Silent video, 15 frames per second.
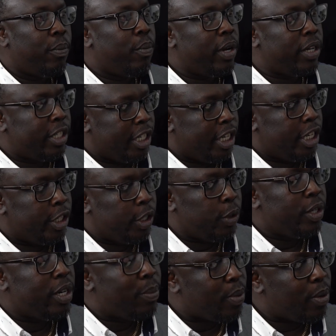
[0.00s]
But tier 2,
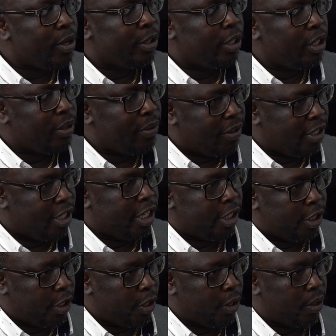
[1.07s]
the process of tier
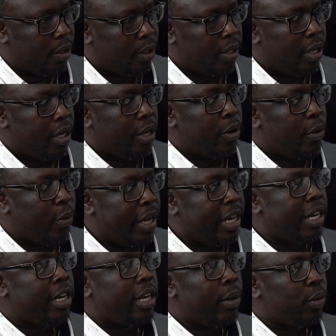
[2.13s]
2, when
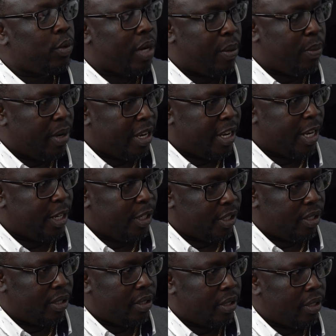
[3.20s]
it comes to
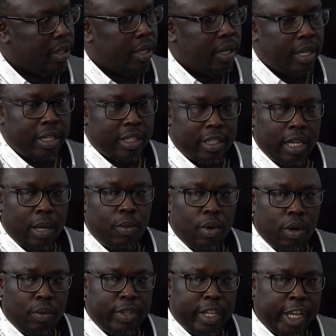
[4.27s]
application, some
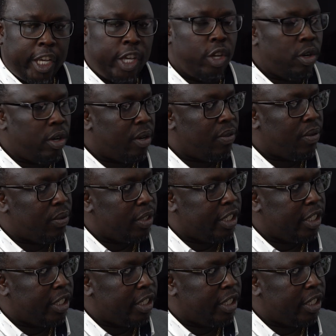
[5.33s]
of the queue of